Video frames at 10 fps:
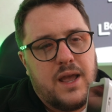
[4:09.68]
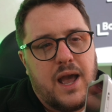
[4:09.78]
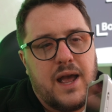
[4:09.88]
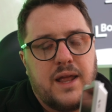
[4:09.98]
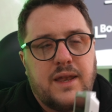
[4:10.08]

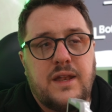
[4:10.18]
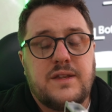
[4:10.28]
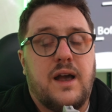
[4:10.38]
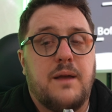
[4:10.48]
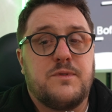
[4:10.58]
And in
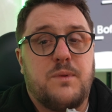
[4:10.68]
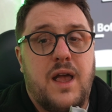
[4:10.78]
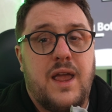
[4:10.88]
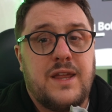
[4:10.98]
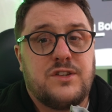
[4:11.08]
times
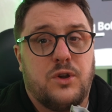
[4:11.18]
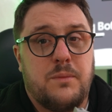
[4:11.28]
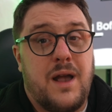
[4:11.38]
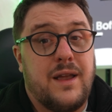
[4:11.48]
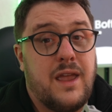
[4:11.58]
where it's all
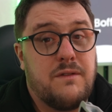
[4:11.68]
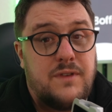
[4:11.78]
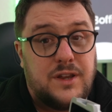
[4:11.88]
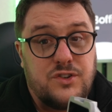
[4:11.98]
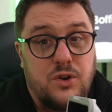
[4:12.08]
about getting
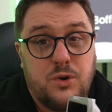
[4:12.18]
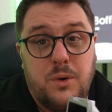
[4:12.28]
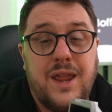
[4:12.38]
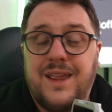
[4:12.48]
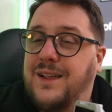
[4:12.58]
things done
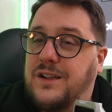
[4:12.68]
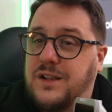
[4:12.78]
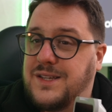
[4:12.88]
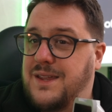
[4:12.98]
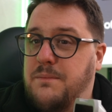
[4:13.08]
quick,
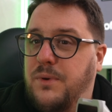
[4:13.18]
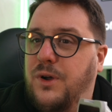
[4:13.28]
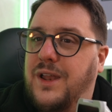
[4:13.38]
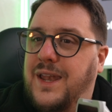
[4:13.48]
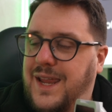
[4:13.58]

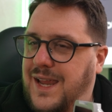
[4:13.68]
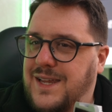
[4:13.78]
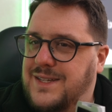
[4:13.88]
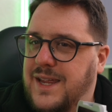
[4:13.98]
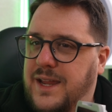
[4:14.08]
simple and
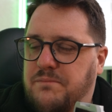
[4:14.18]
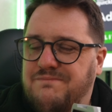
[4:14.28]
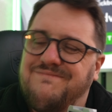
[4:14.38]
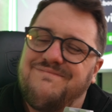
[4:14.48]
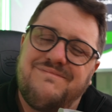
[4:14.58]
easy,
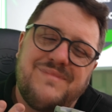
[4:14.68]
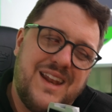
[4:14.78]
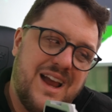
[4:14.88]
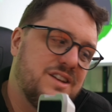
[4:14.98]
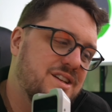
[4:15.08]
then
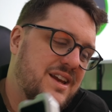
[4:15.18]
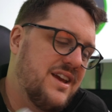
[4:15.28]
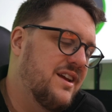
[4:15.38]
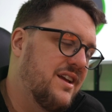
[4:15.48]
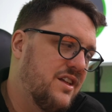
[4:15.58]

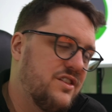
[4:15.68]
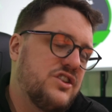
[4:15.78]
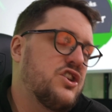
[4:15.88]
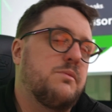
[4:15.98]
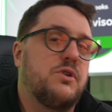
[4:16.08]
actually the
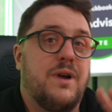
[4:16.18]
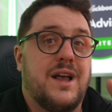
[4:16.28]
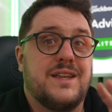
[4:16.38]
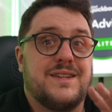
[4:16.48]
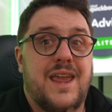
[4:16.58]
terminal
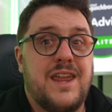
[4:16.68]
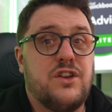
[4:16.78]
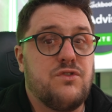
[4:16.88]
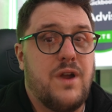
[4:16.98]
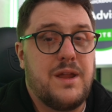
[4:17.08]
has a
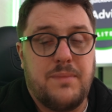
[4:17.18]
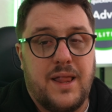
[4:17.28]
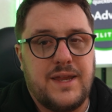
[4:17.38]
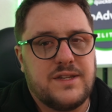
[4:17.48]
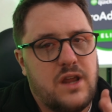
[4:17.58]
great
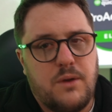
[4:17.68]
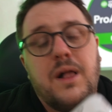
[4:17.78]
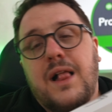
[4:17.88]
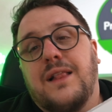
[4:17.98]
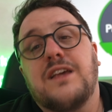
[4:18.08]
place. So
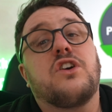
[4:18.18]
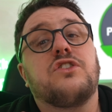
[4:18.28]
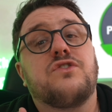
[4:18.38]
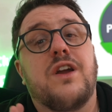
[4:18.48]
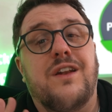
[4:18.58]
let's
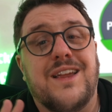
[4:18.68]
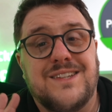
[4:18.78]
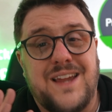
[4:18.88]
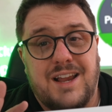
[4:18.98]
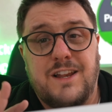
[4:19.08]
concentrate on
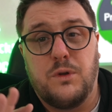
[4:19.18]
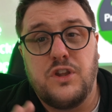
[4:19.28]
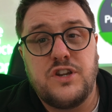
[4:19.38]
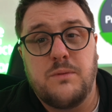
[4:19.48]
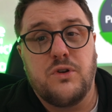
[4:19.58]
exactly what the
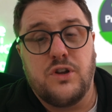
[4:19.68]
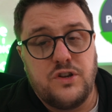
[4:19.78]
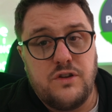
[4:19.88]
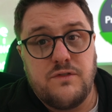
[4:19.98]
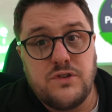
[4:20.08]
terminal can
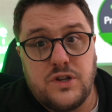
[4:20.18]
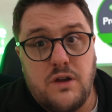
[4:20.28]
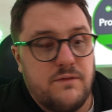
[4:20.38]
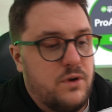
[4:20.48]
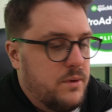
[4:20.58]
do for us
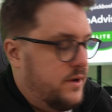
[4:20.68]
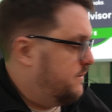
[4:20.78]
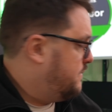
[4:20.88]
going forward.